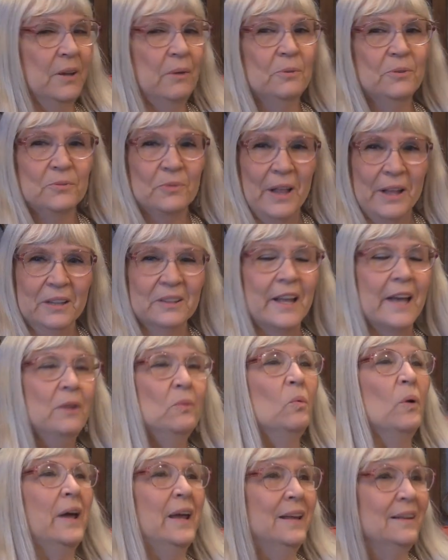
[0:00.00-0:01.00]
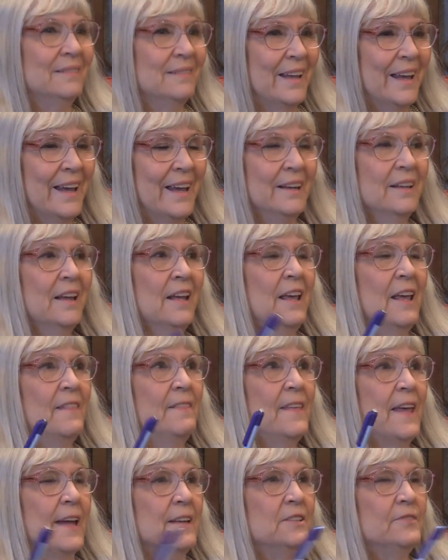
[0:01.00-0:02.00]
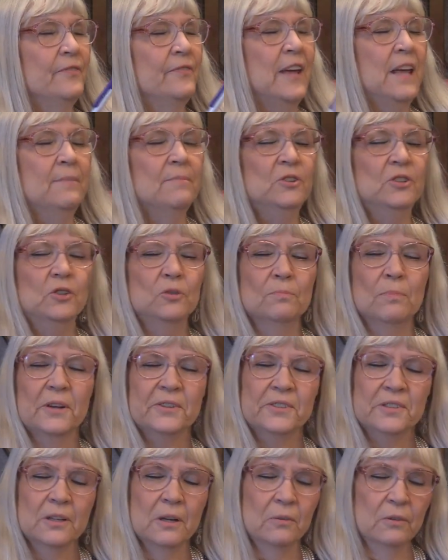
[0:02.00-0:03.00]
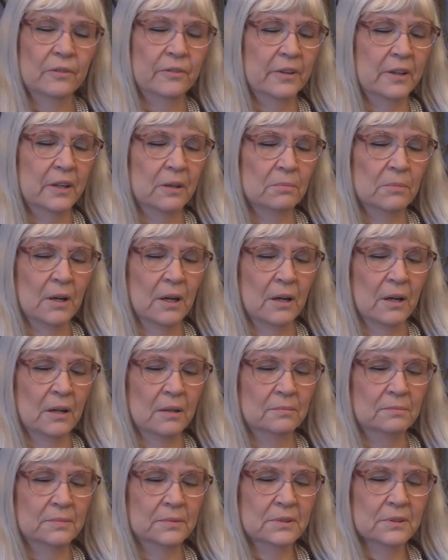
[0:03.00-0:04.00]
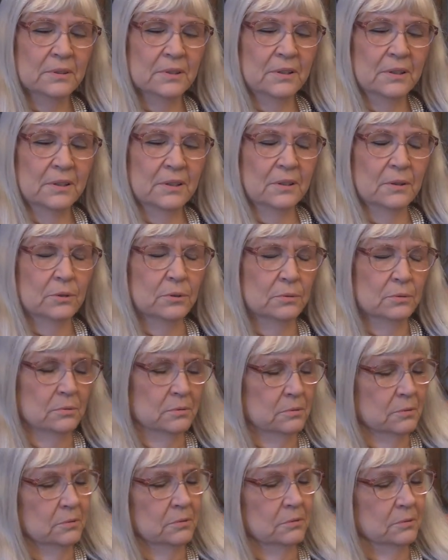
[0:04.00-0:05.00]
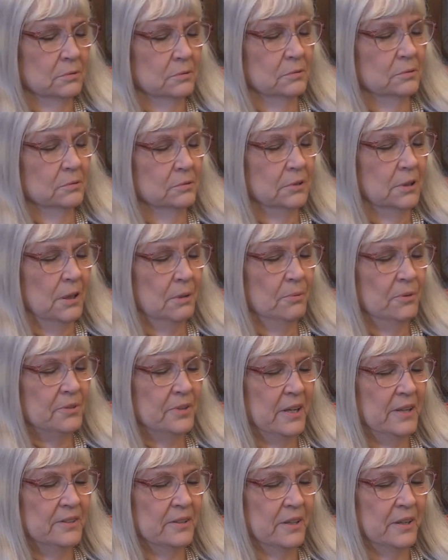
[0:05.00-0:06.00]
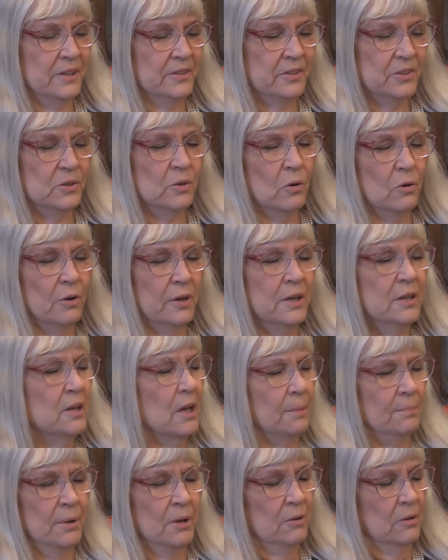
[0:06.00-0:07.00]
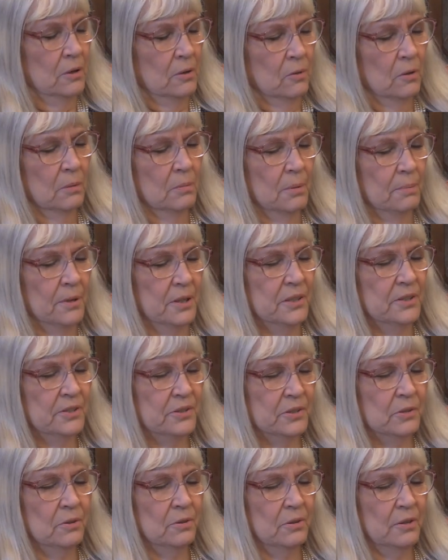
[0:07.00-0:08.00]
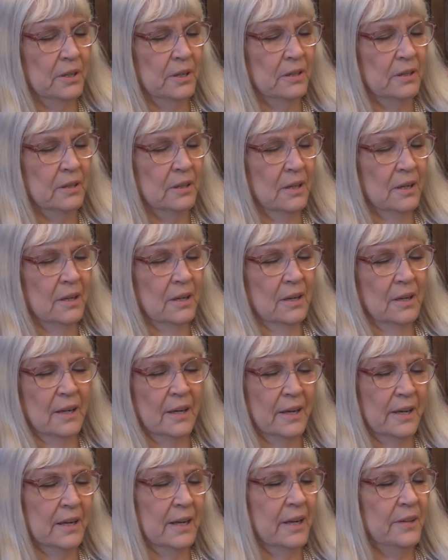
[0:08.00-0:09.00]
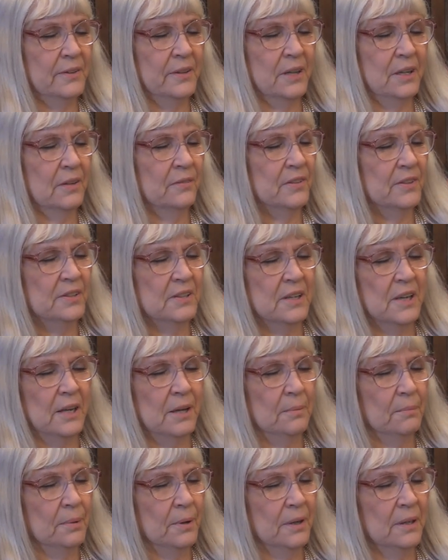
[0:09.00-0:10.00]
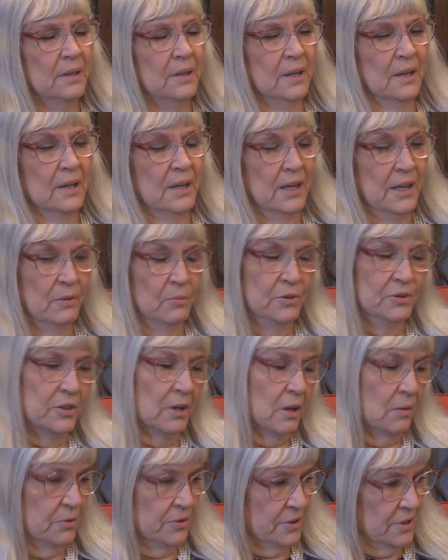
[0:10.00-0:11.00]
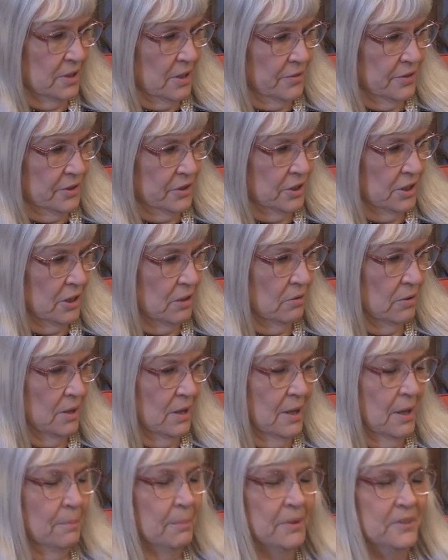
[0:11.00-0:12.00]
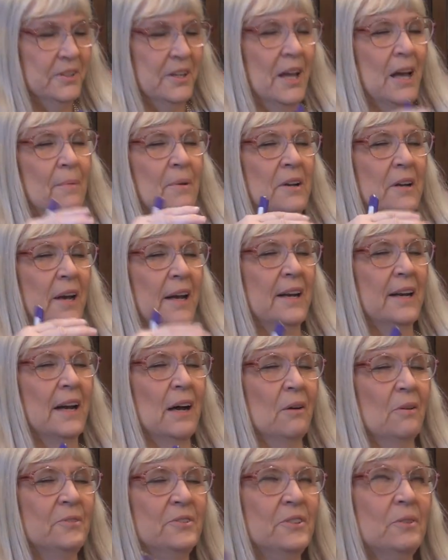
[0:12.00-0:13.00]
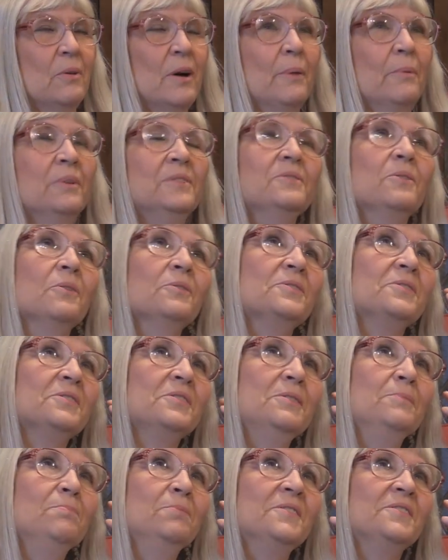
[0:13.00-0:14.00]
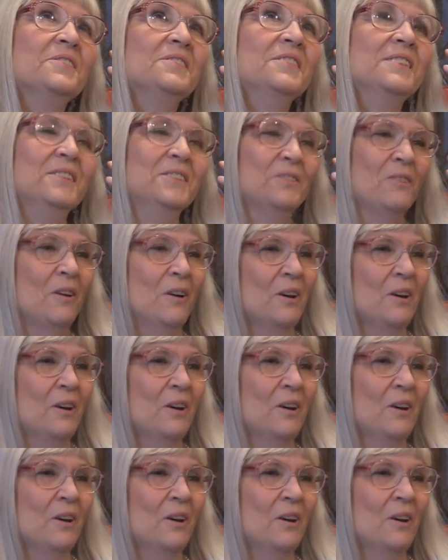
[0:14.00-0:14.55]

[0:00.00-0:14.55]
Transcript: he was like lightweight. They had that famous. You must know of him. Um, oh, he was. He's a historian, not paranormal, but historian. And I can't think of his name, but he was always on the show. But see, I'm a night owl, so I would go to sleep listening to